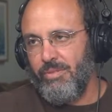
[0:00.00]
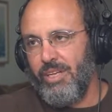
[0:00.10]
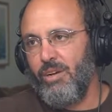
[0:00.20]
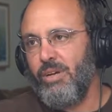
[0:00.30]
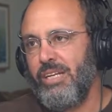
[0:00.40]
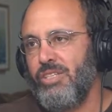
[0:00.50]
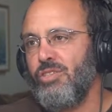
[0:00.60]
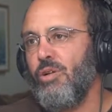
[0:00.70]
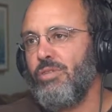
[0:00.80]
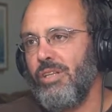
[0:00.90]
It just
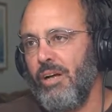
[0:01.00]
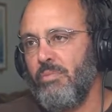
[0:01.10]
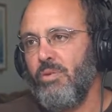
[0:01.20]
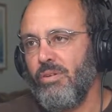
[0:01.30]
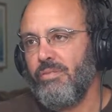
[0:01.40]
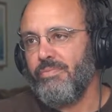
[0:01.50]
knows a lot more.